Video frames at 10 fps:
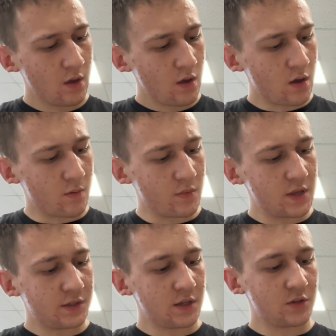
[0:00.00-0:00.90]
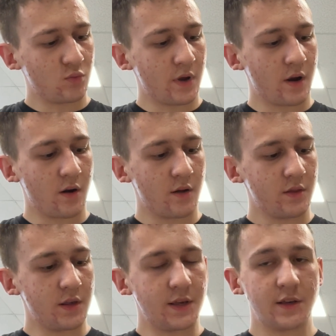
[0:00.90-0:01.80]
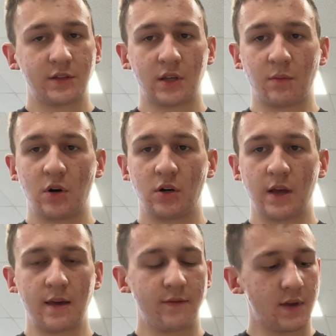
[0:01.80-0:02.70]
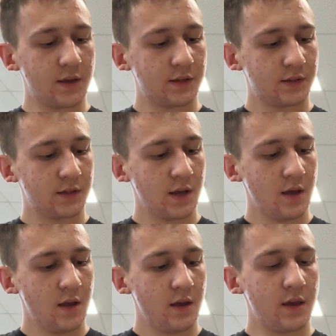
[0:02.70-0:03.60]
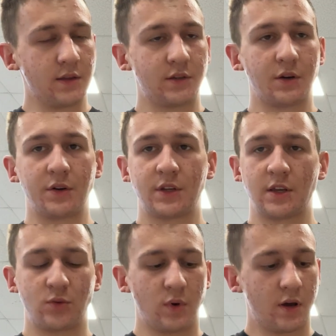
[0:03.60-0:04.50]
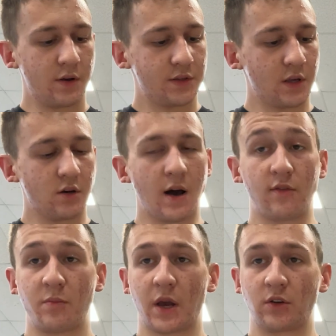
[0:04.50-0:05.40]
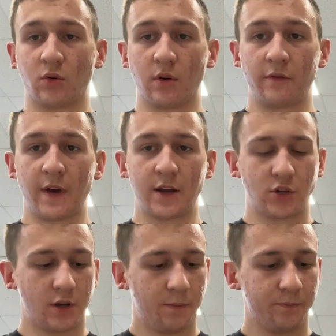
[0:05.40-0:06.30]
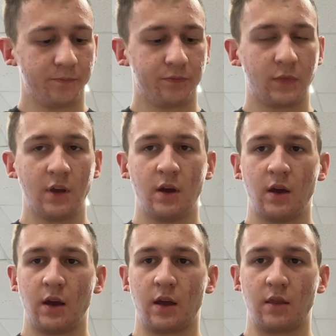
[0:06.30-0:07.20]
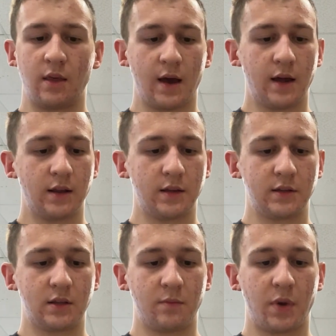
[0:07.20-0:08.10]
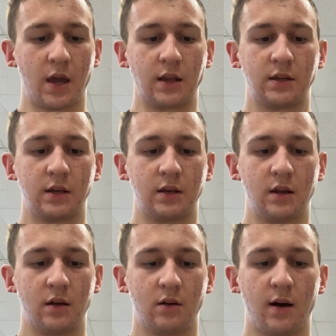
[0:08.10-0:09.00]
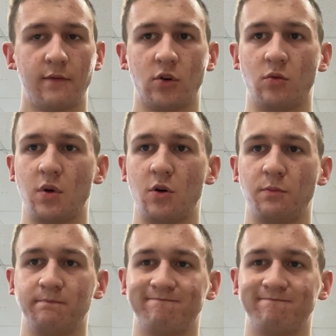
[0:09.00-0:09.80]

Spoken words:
this is where the subclavius inserts, as well as the clavipectoral fascia. And that is the painted clavicle bone.